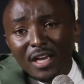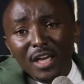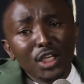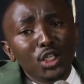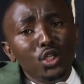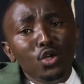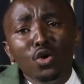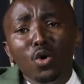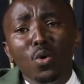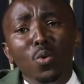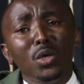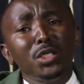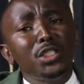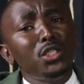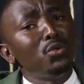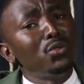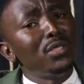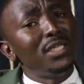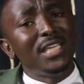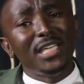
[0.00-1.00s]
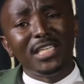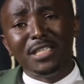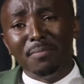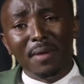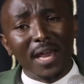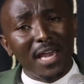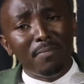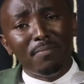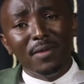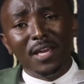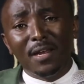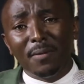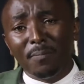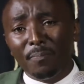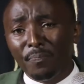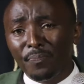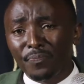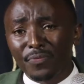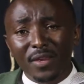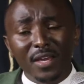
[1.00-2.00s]
You know what you did maybe
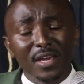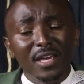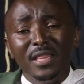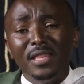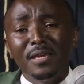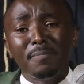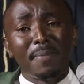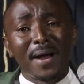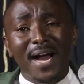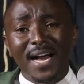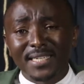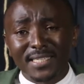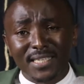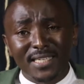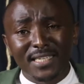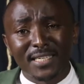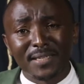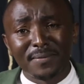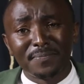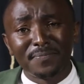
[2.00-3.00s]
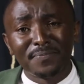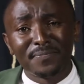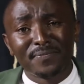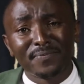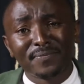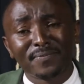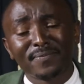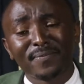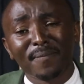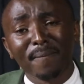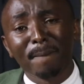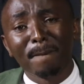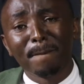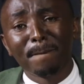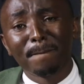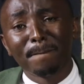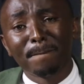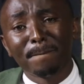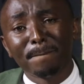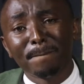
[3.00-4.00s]
in the past?
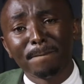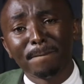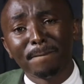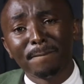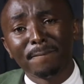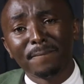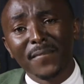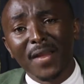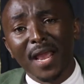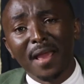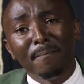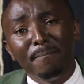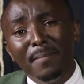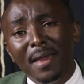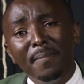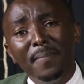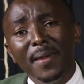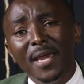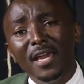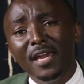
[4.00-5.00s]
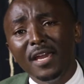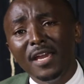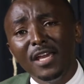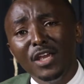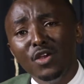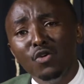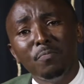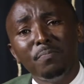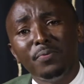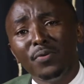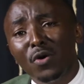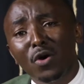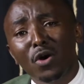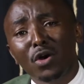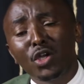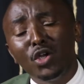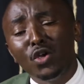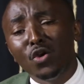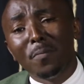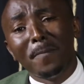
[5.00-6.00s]
Maybe you
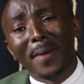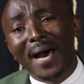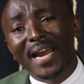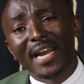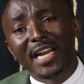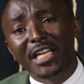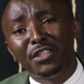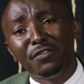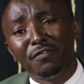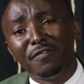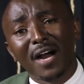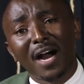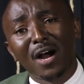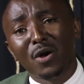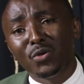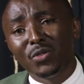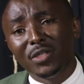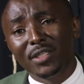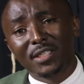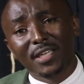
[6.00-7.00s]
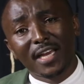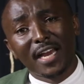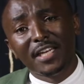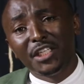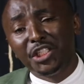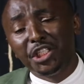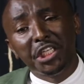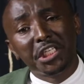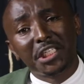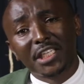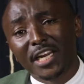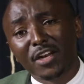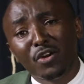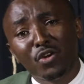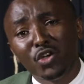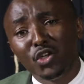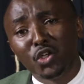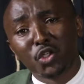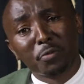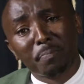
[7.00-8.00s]
broke your marriage vows and cheated
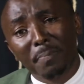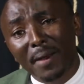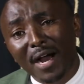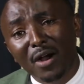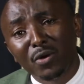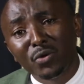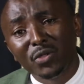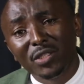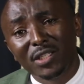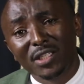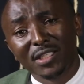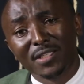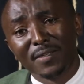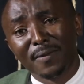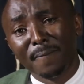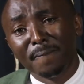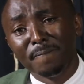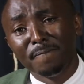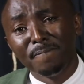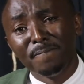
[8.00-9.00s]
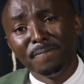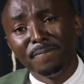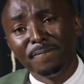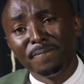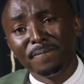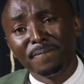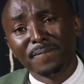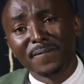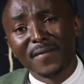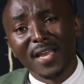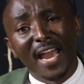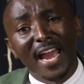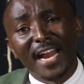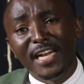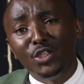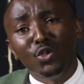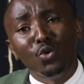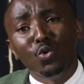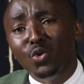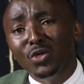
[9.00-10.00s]
on your spouse.
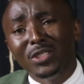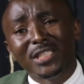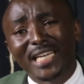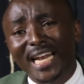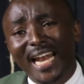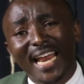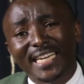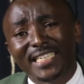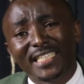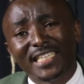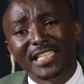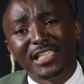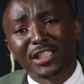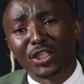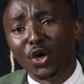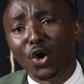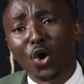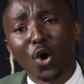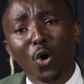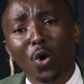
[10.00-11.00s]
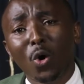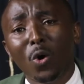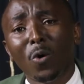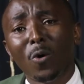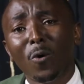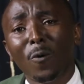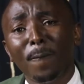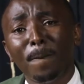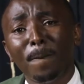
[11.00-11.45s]
and you won't let it go.